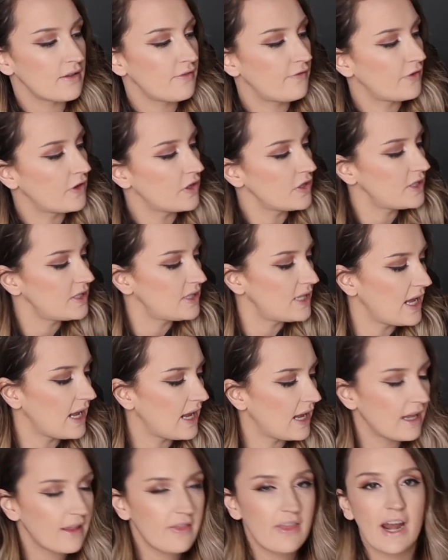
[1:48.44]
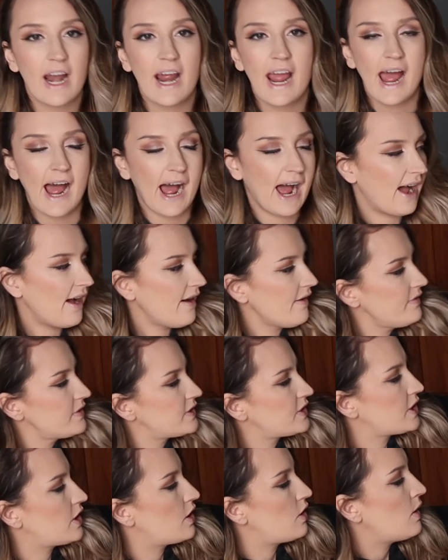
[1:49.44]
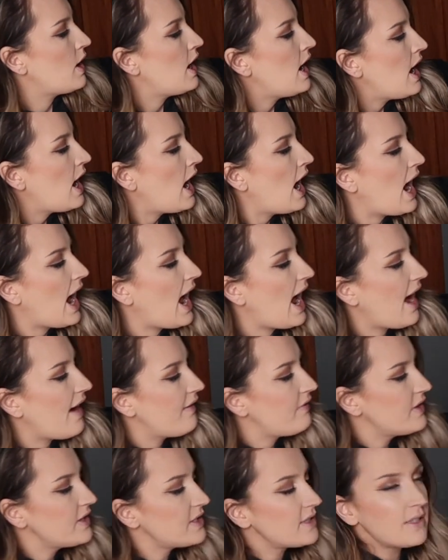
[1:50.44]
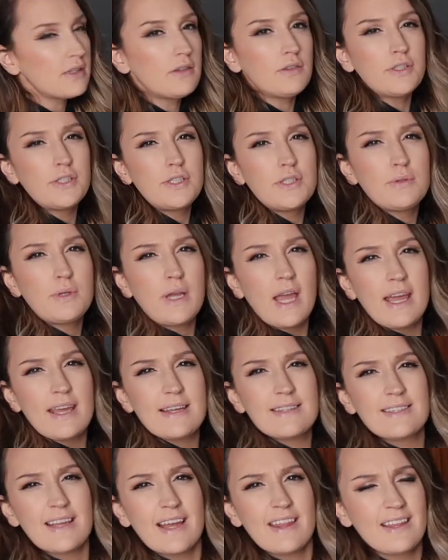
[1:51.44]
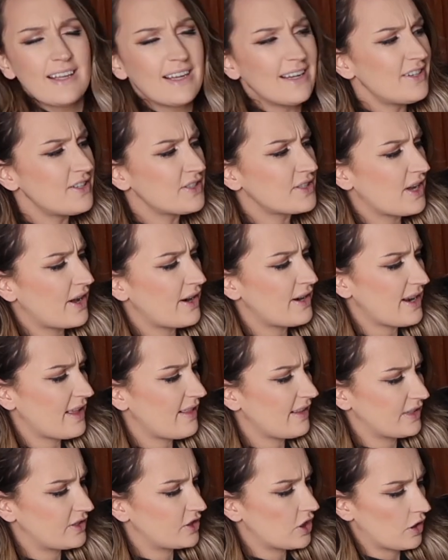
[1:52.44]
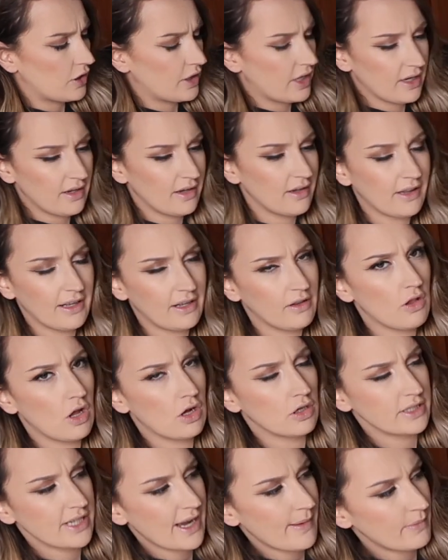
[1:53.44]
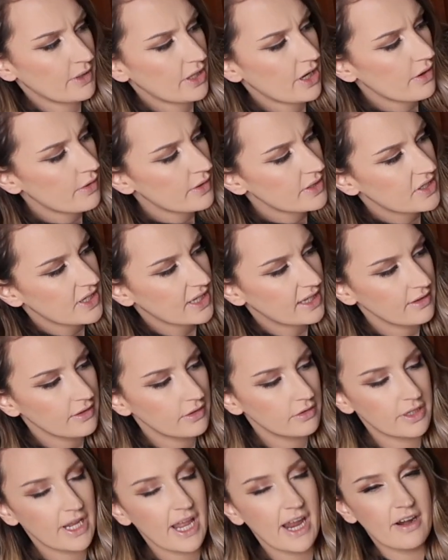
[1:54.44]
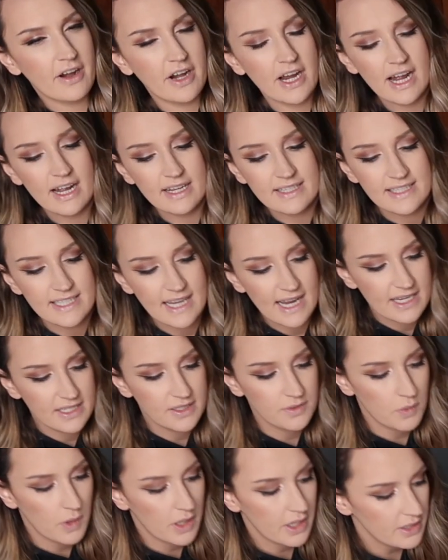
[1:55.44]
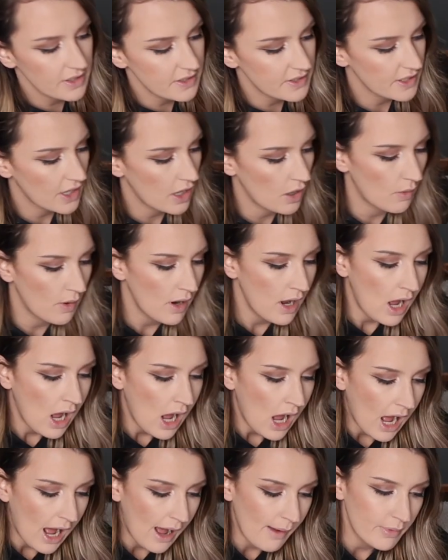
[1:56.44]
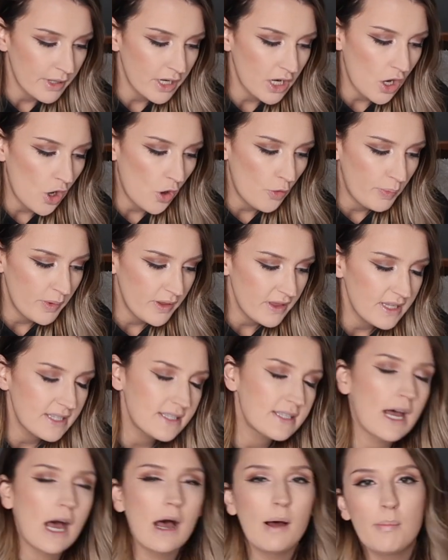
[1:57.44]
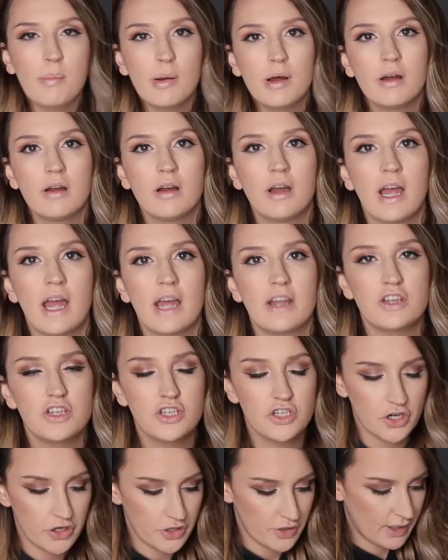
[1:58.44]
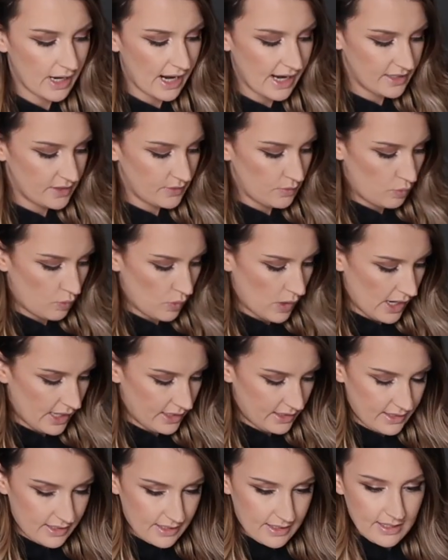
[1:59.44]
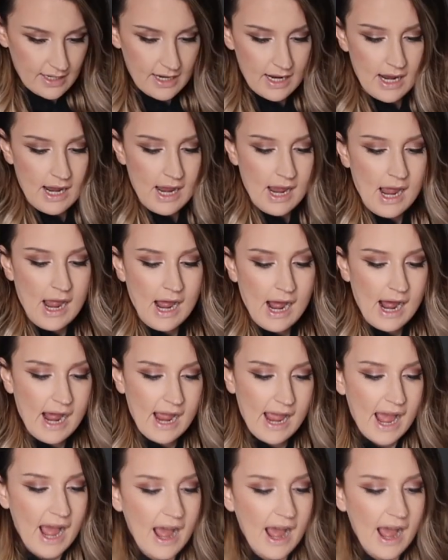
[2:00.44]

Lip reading: the first thing that I have. So I have this little suitcase. I think I just got it at like Target like a long time ago. It's like a little carry-on sized one. So I'm gonna open this up and show you guys what I